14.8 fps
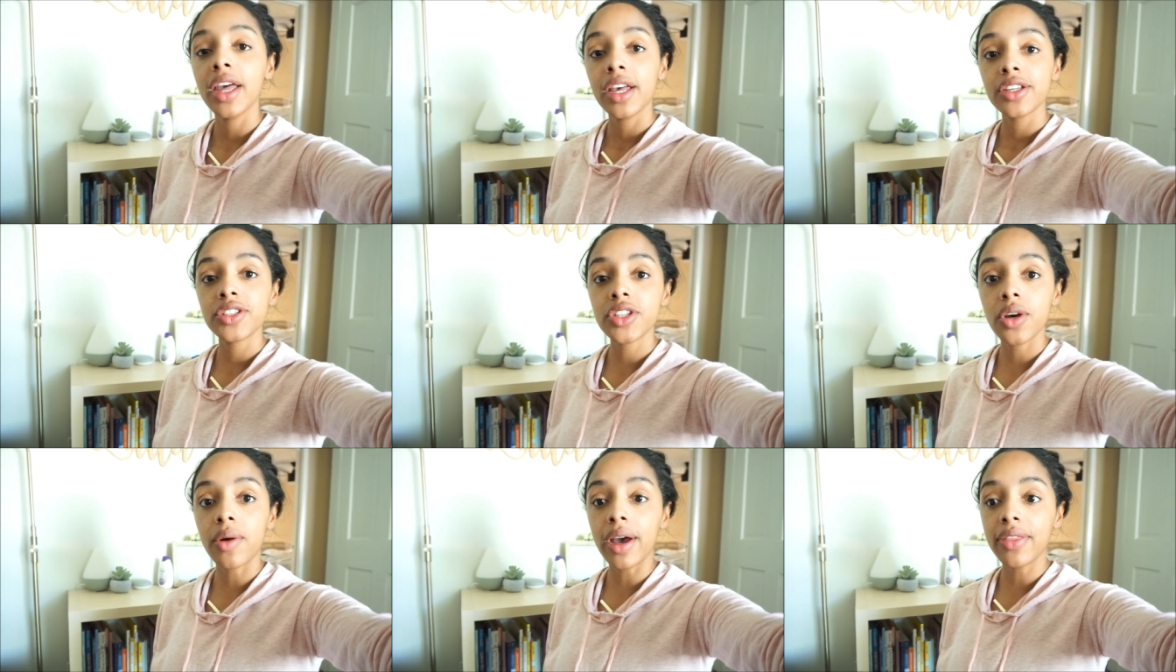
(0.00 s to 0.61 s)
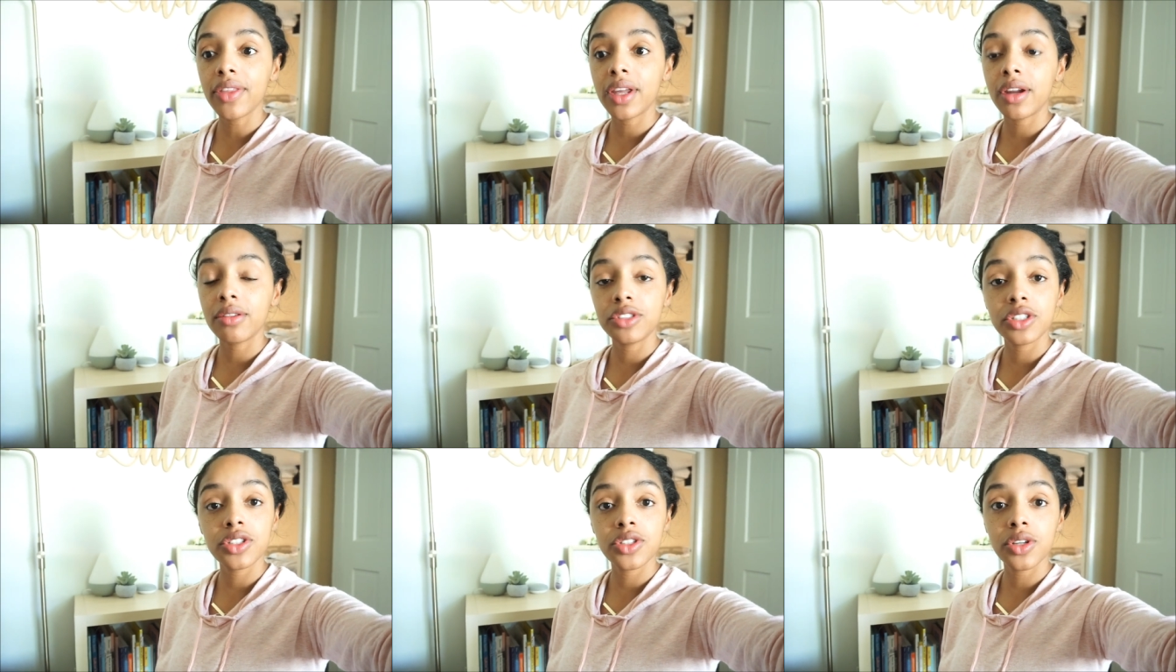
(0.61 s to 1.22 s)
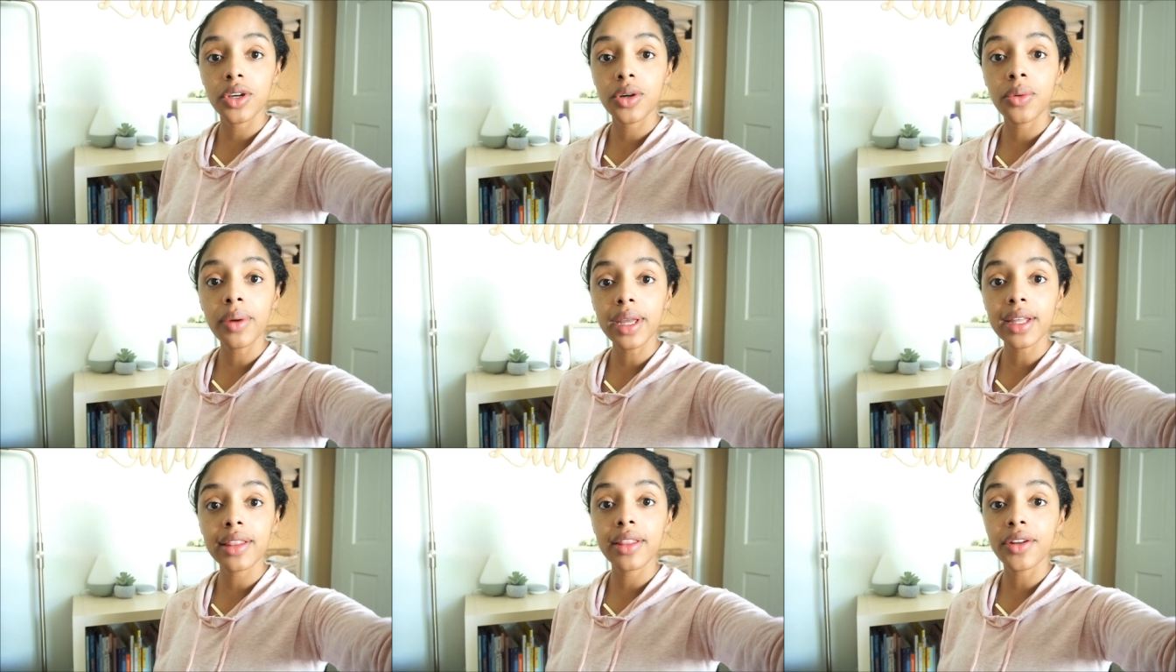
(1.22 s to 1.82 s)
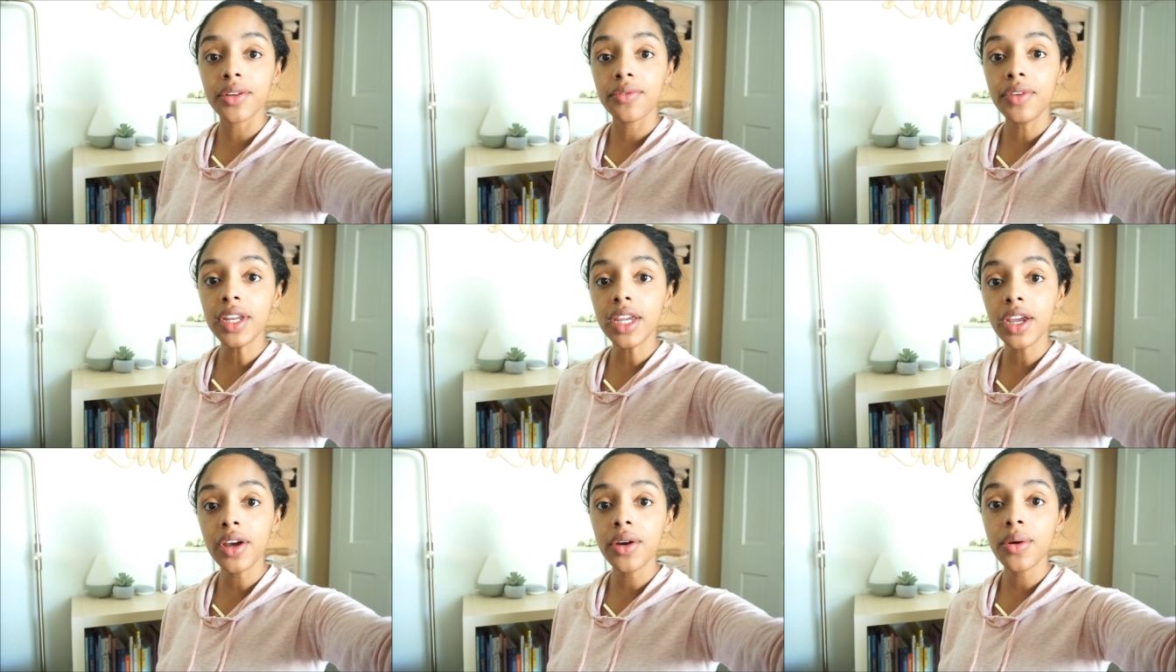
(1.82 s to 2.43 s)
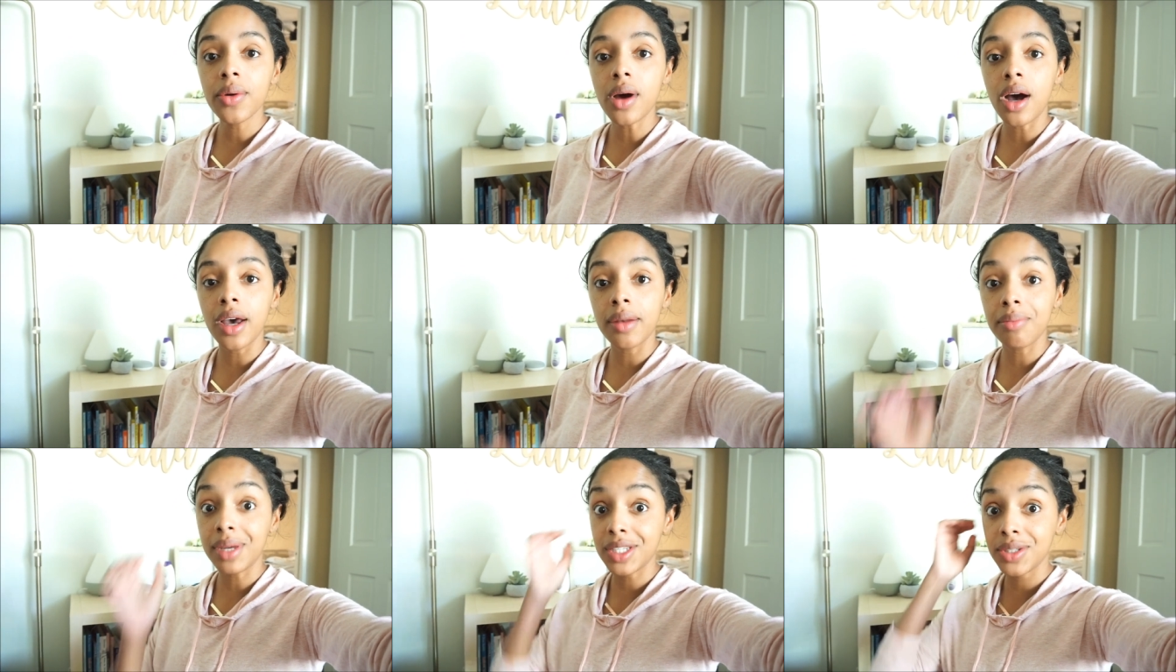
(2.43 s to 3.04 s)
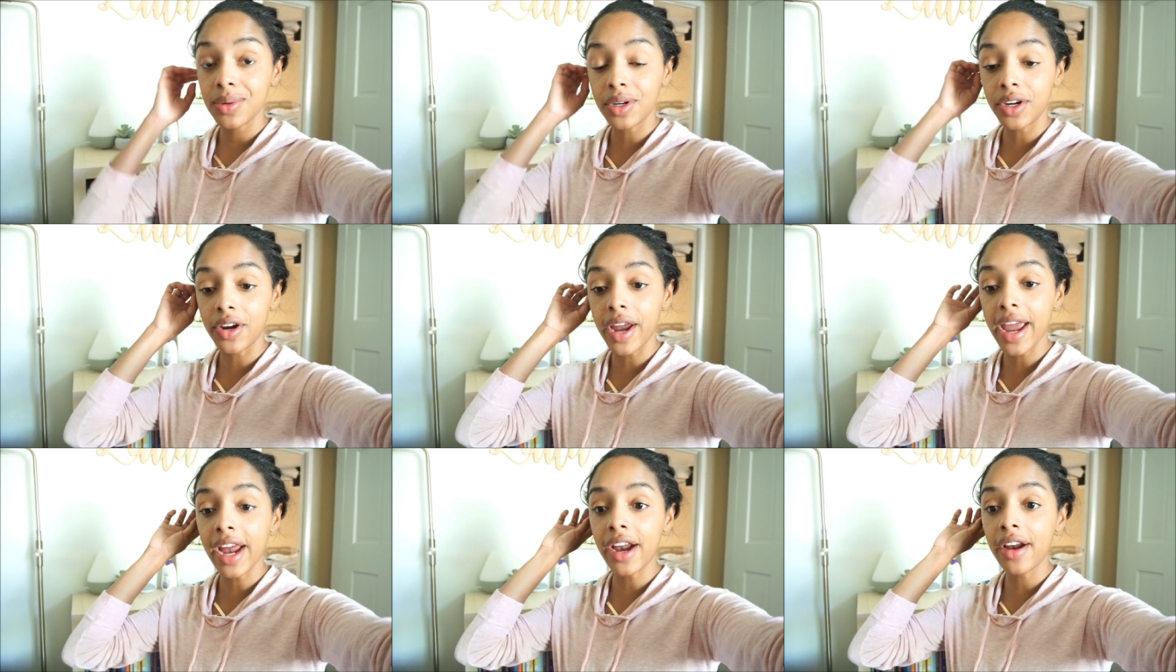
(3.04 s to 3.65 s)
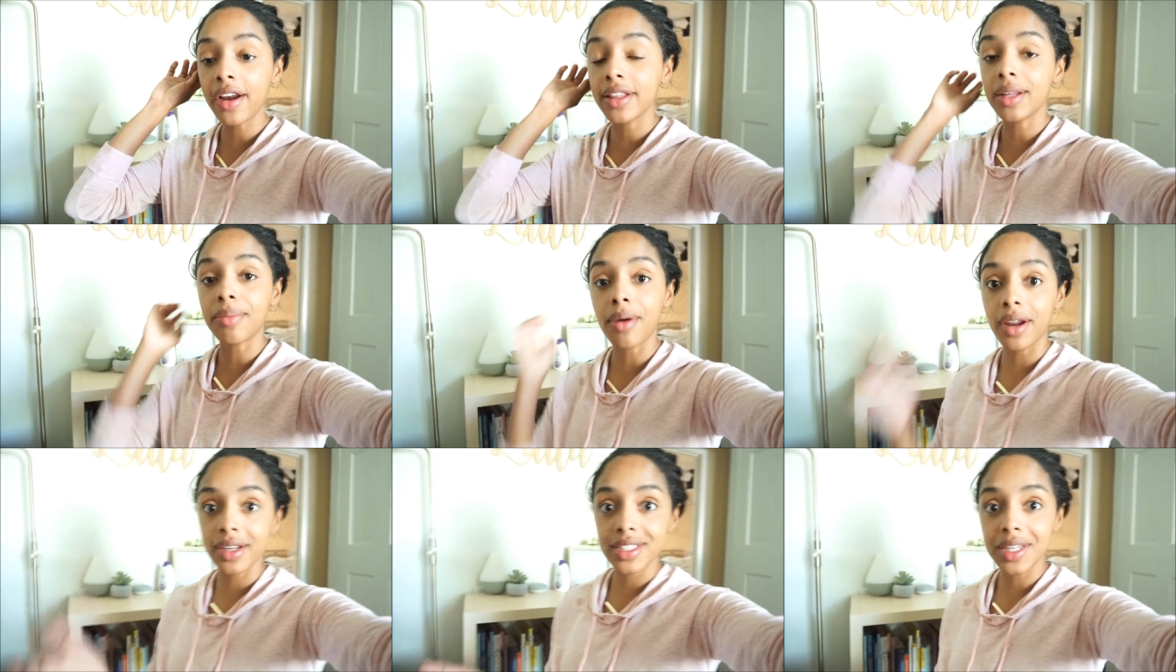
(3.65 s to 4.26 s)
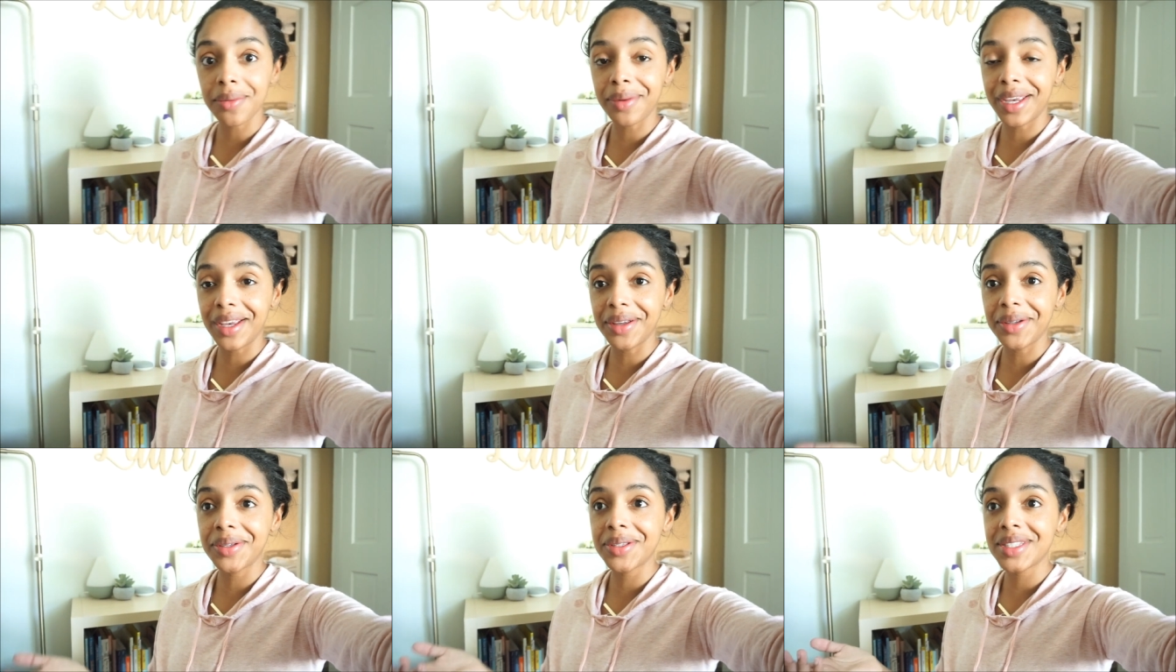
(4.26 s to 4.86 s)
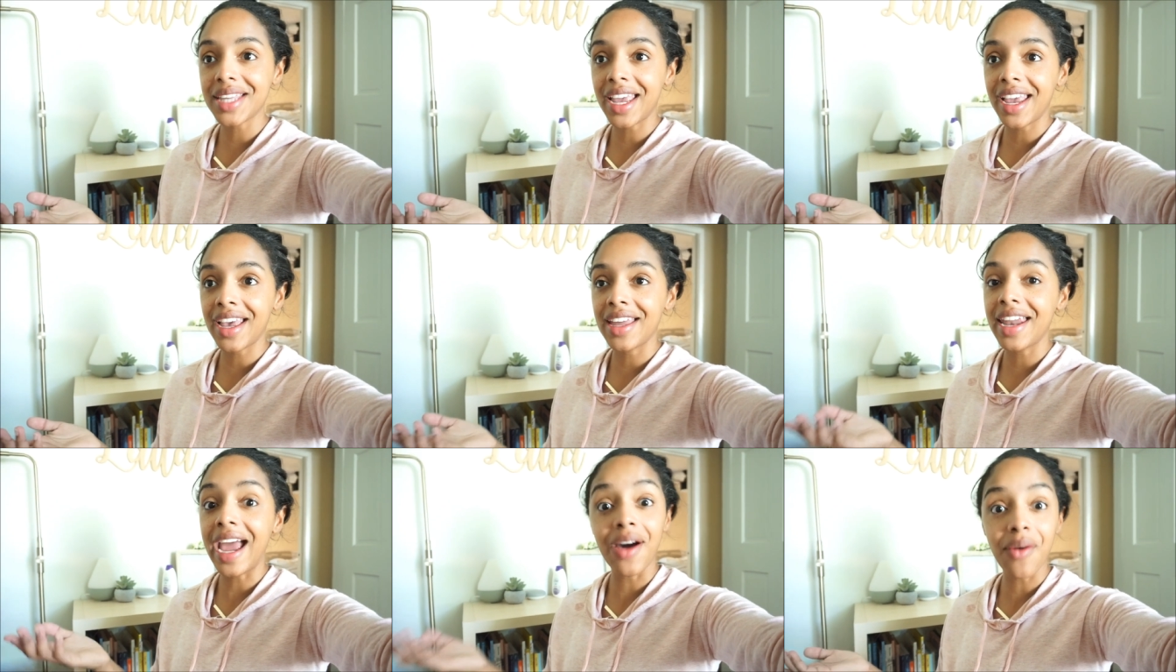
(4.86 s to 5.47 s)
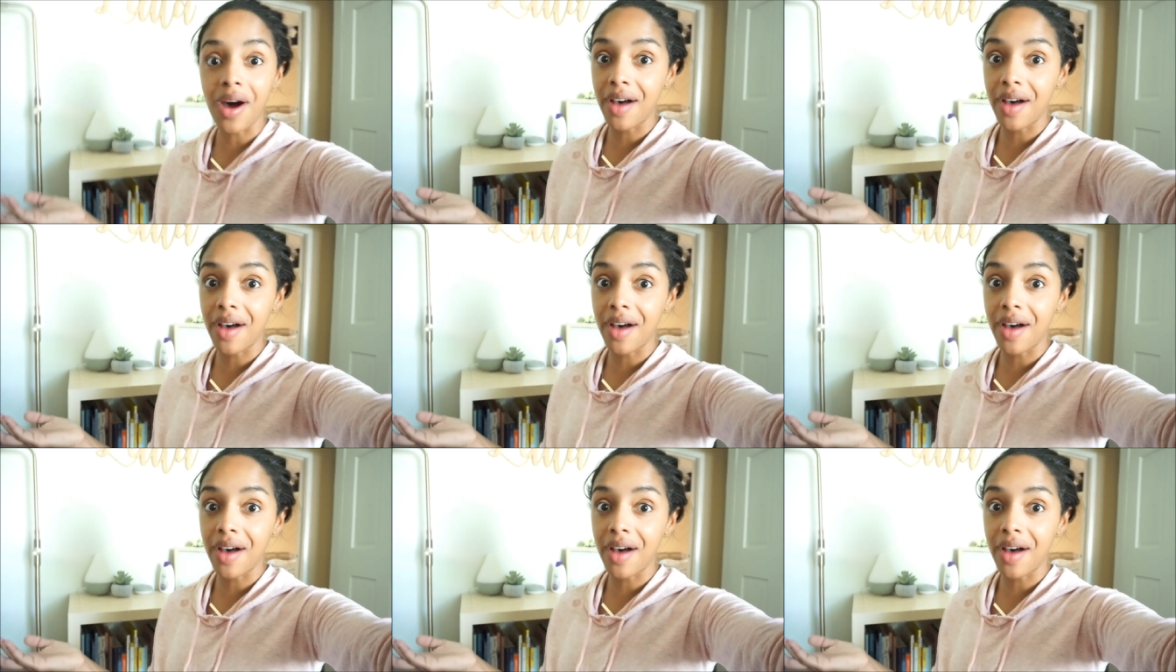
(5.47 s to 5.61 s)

So I thought I'll just do a quick little video on me doing her hair and the products that we use and how